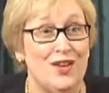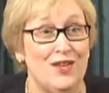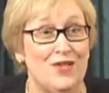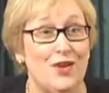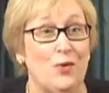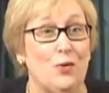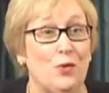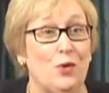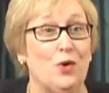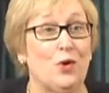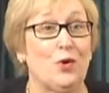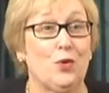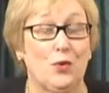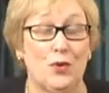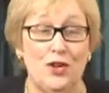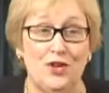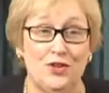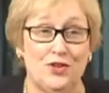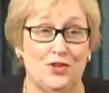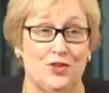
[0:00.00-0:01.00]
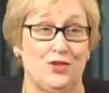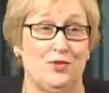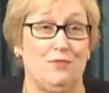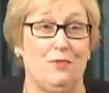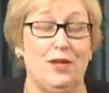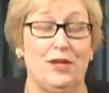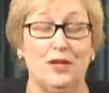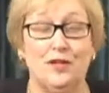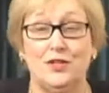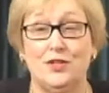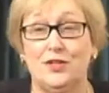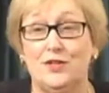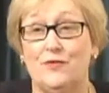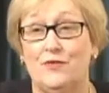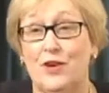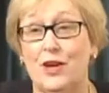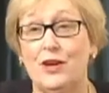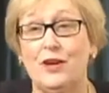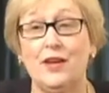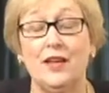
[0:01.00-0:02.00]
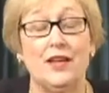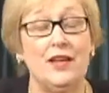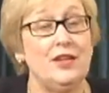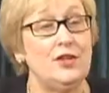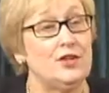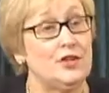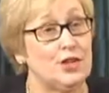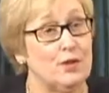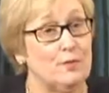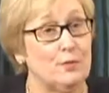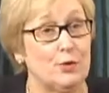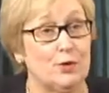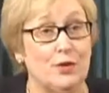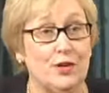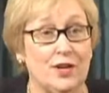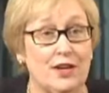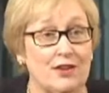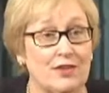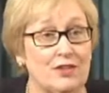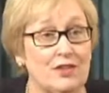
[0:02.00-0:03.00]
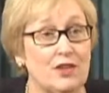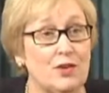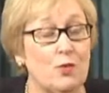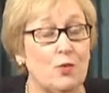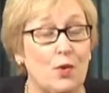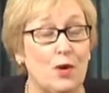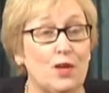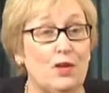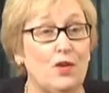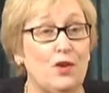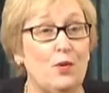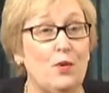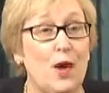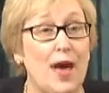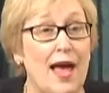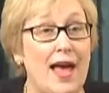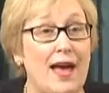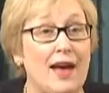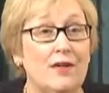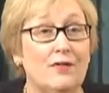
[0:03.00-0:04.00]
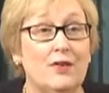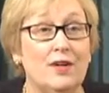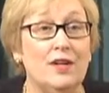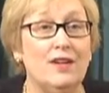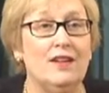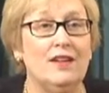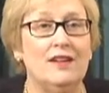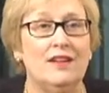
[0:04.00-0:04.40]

that were agreed to, because it's very easy, particularly when you have